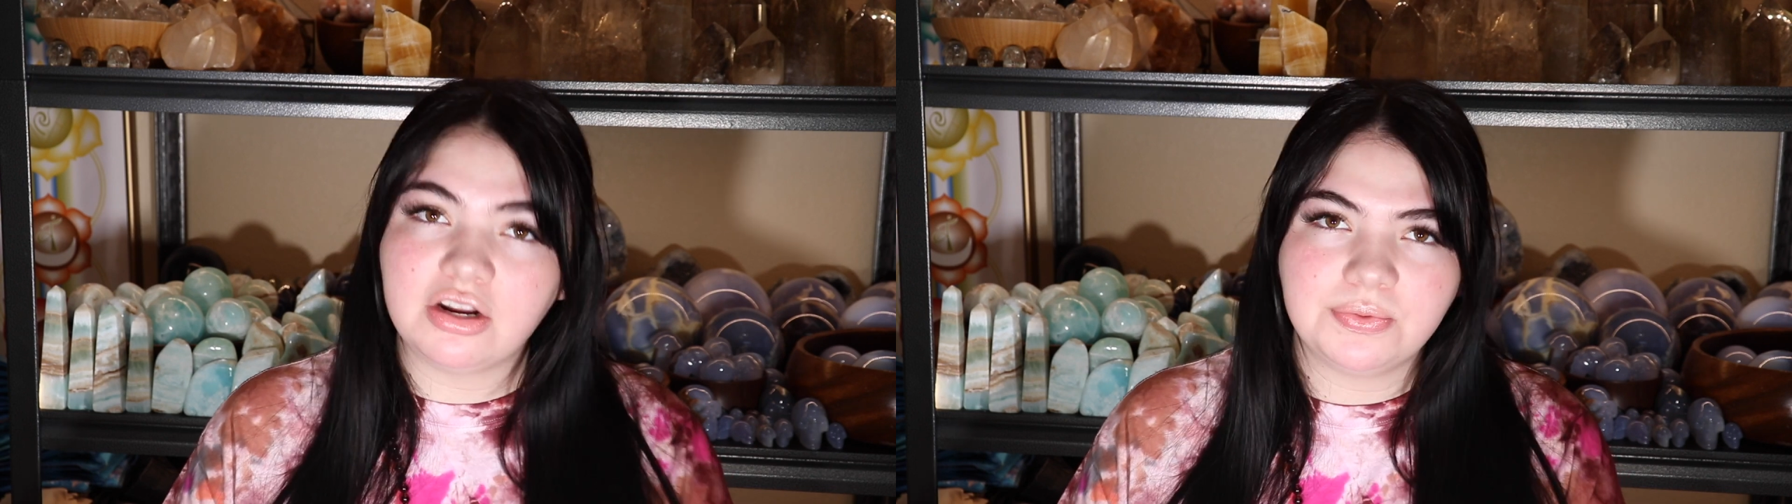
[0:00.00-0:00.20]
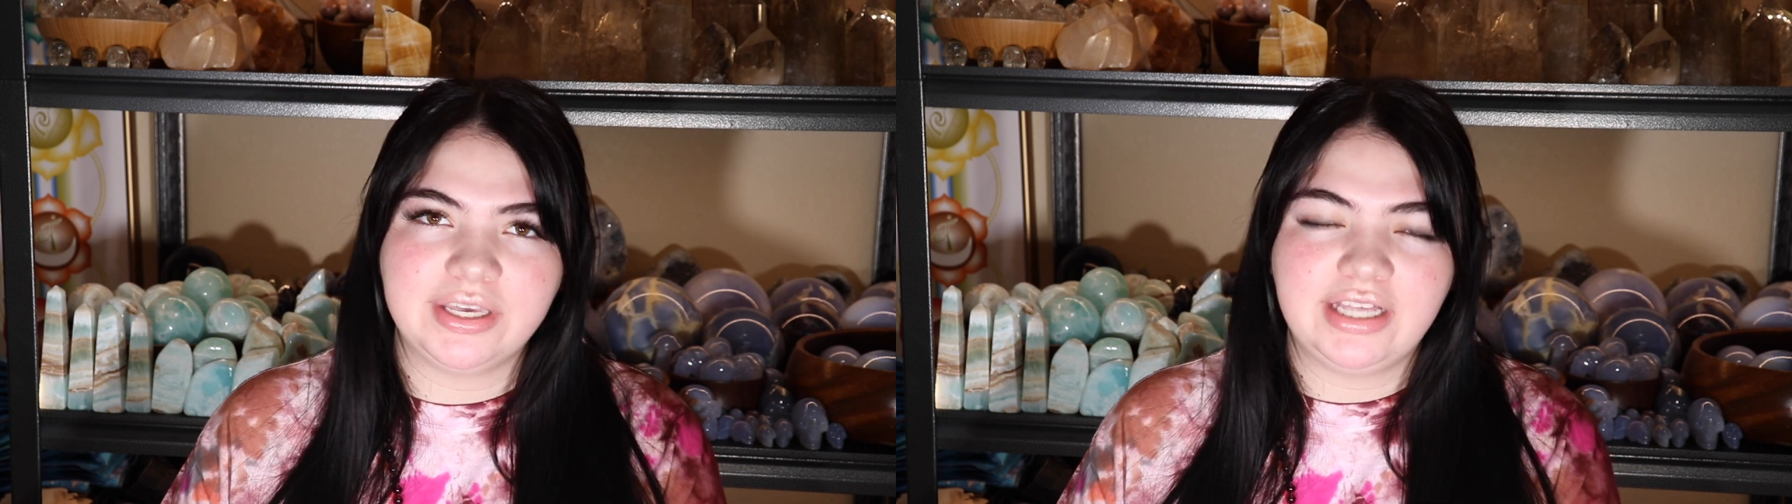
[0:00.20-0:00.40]

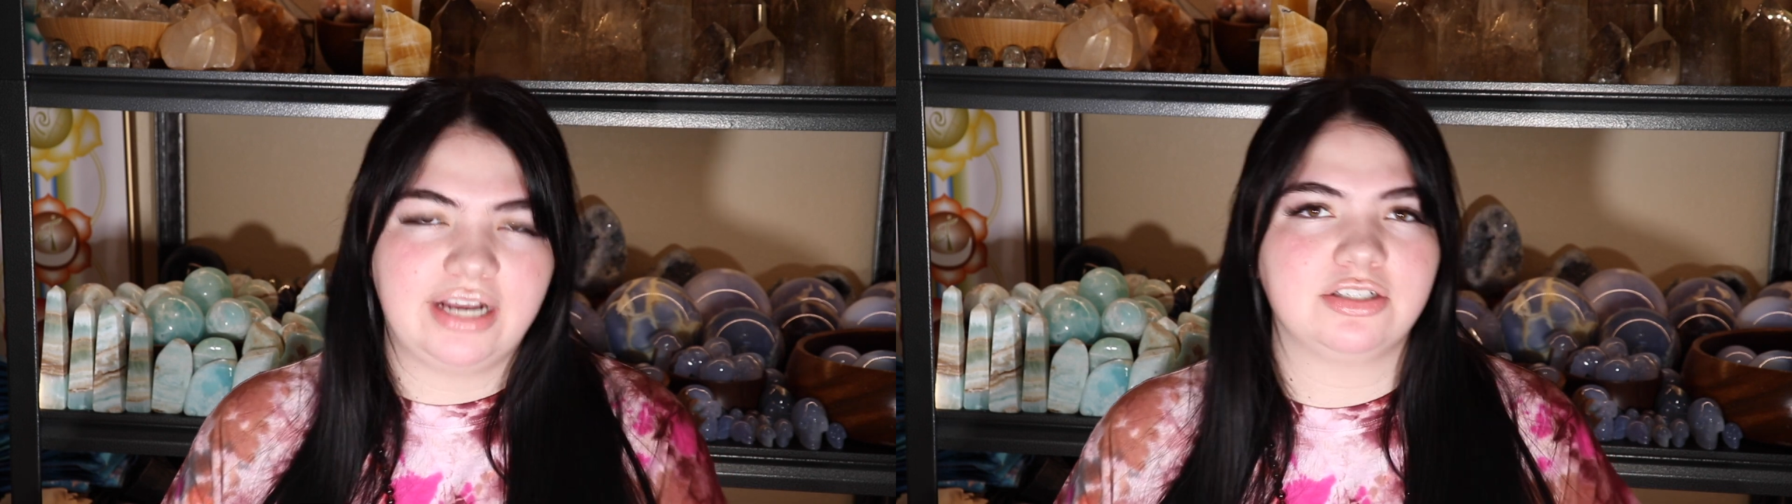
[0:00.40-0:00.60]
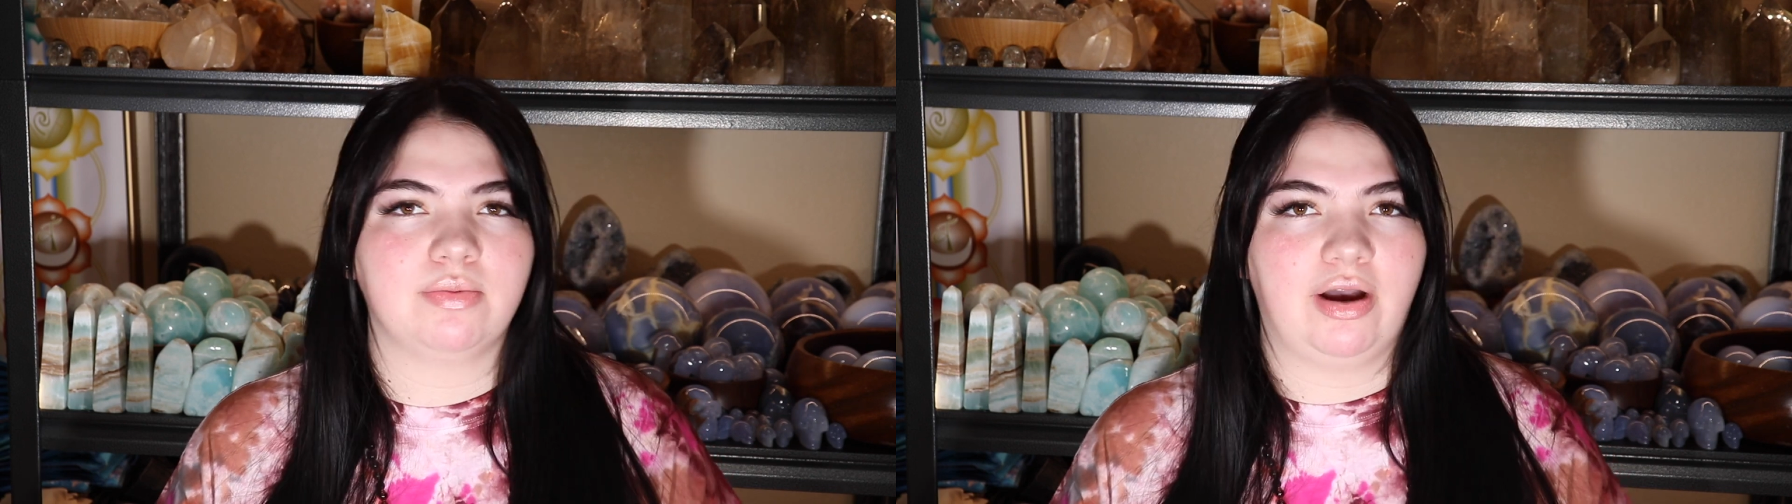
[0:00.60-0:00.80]
only
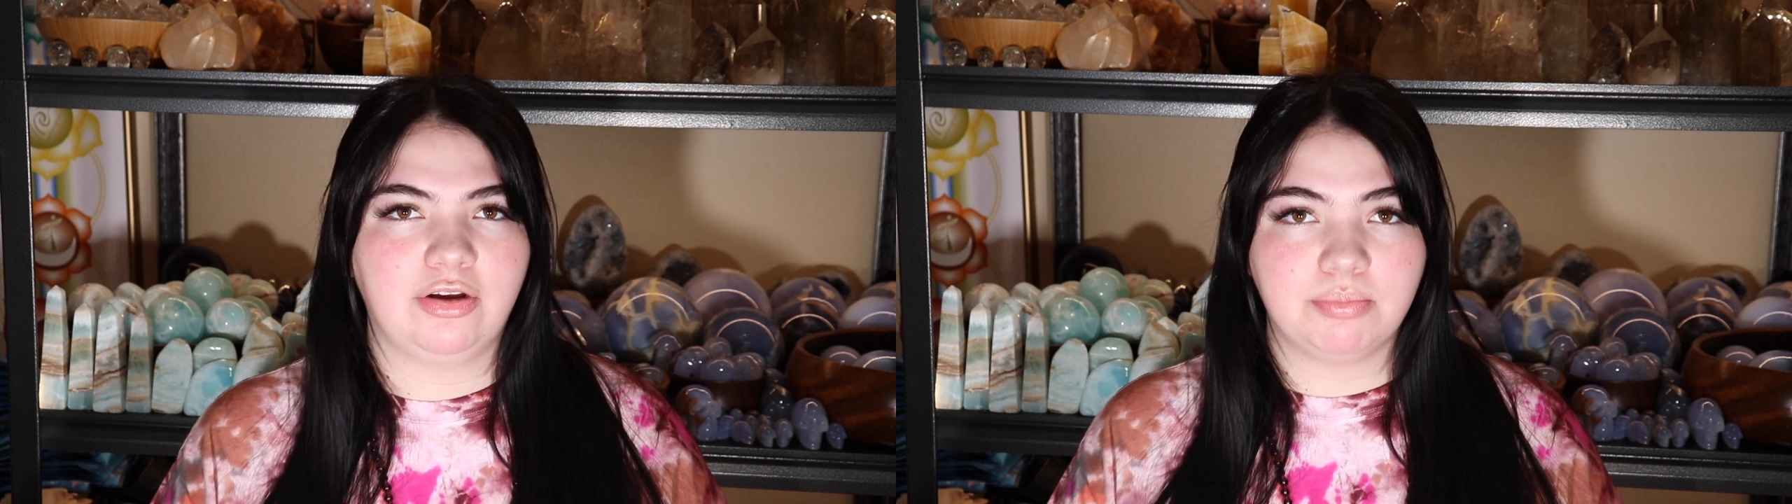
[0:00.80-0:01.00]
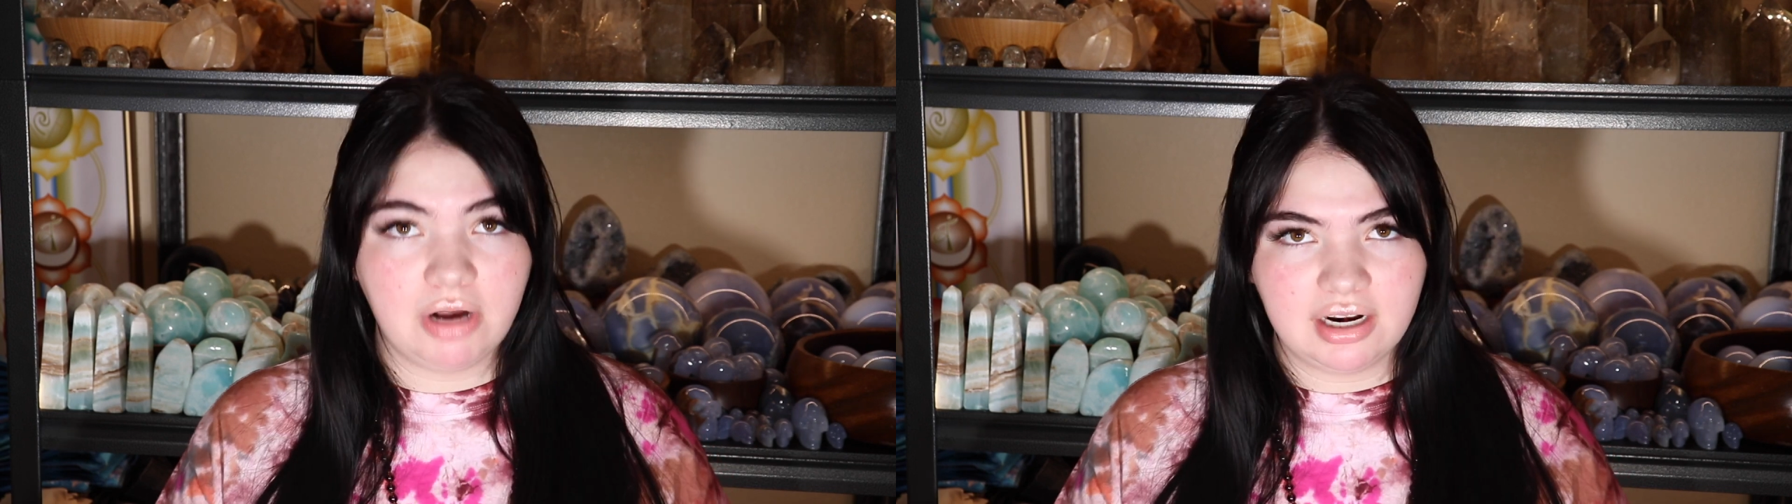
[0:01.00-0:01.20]
cares about
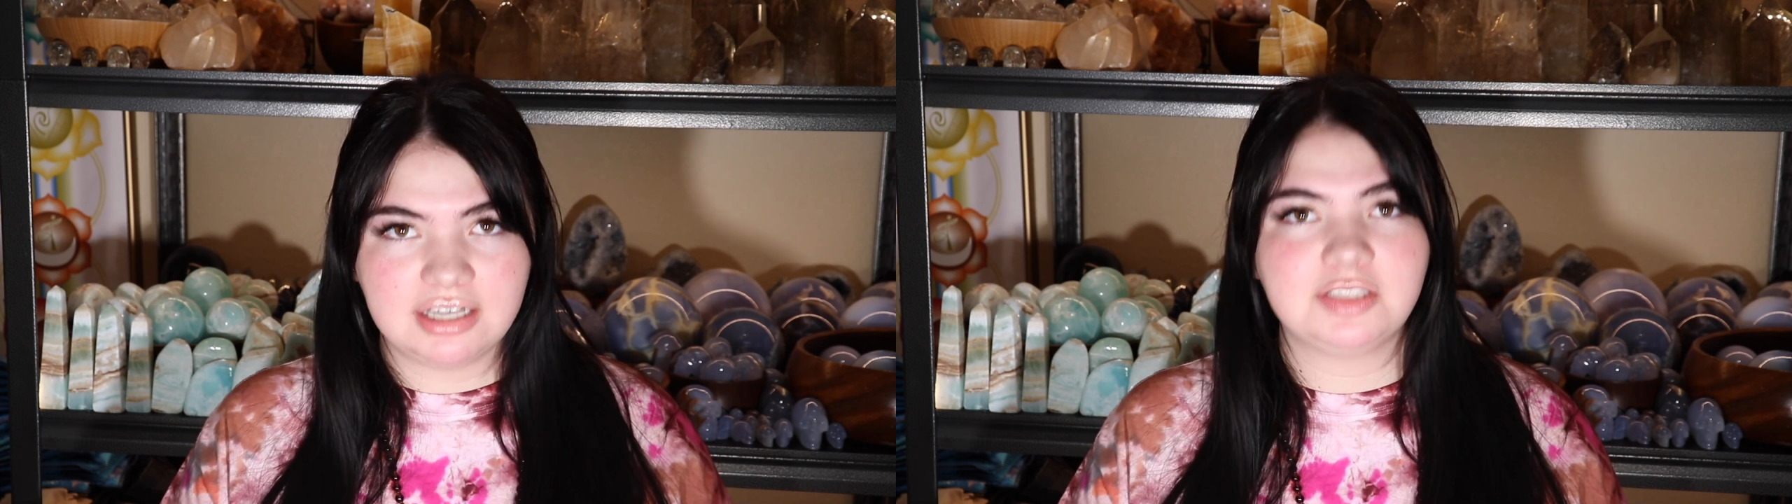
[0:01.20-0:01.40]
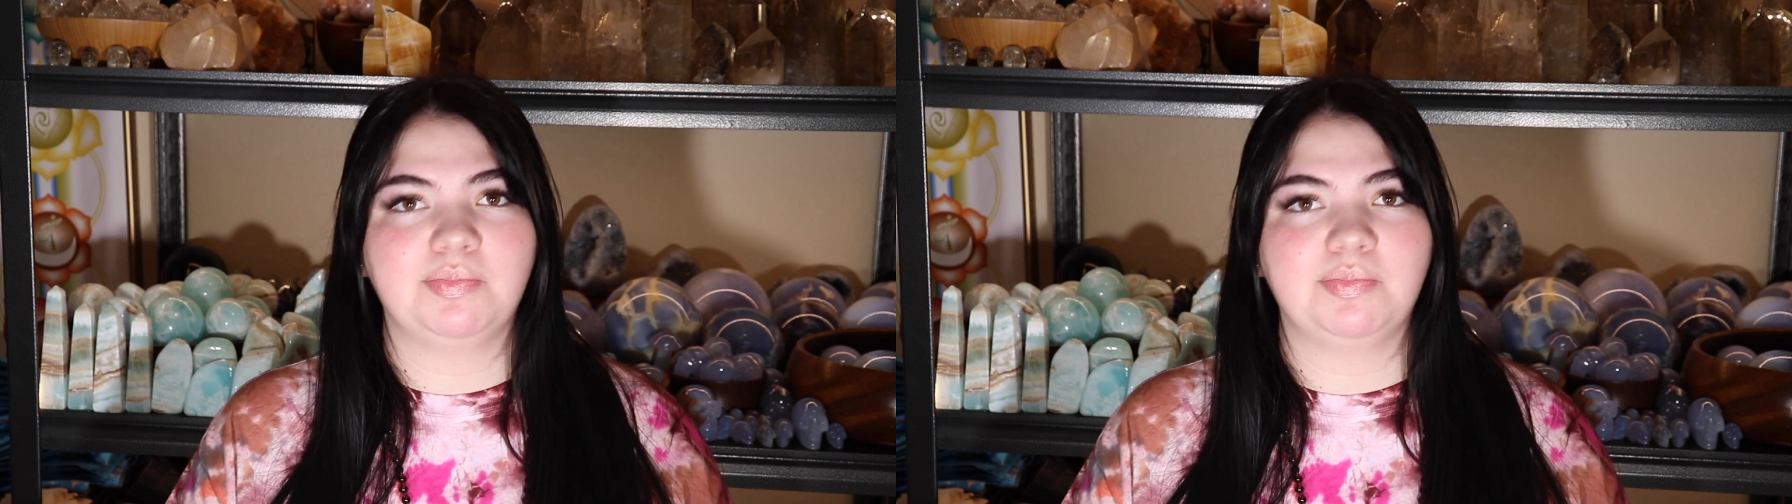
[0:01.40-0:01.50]
your products